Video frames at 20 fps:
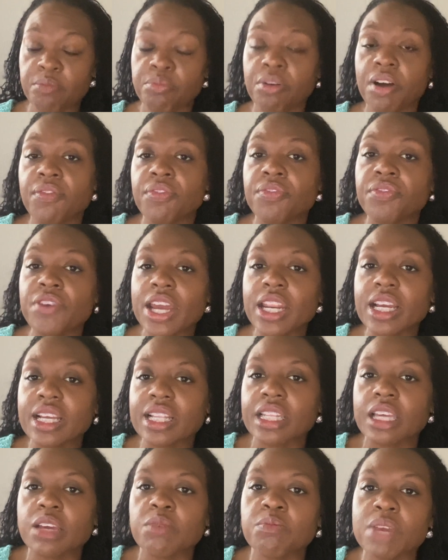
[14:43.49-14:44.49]

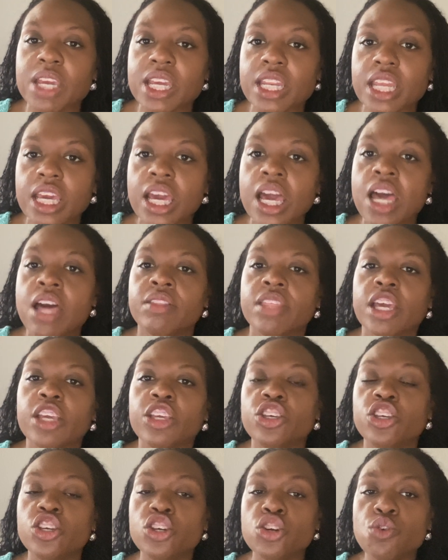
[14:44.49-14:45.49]
Prophetically, meaning
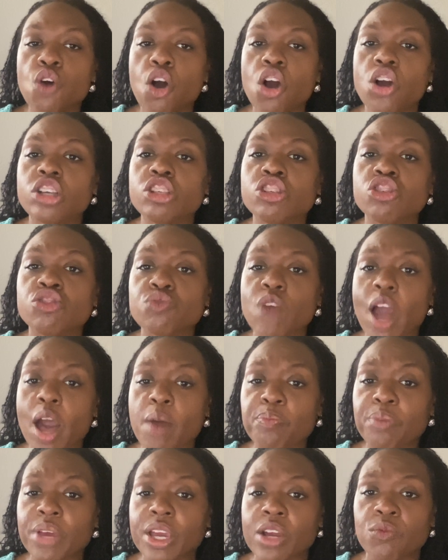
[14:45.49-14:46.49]
that you are
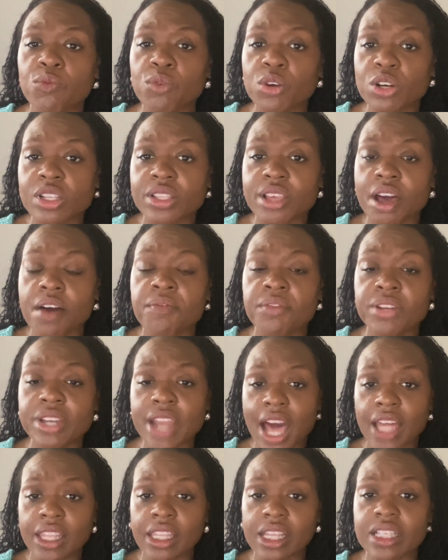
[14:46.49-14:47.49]
dropping words of
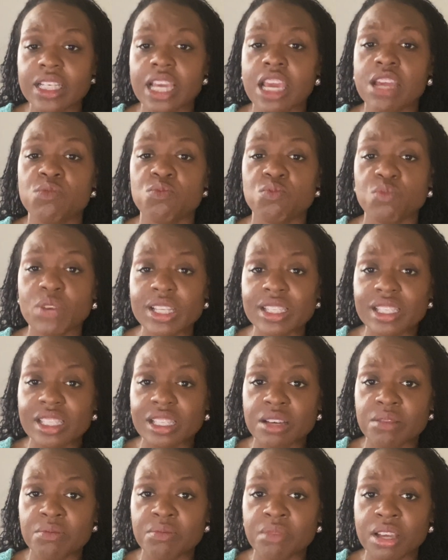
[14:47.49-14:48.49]
knowledge and
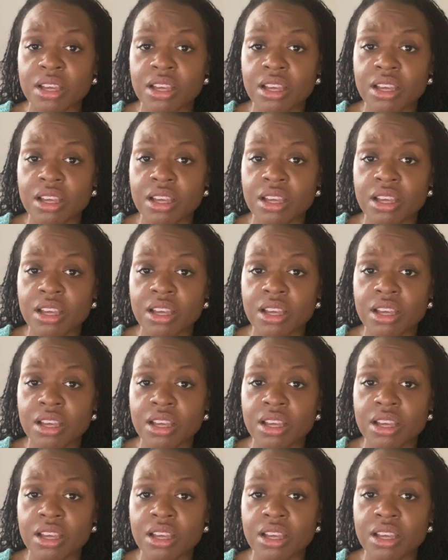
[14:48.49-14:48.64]
wisdom,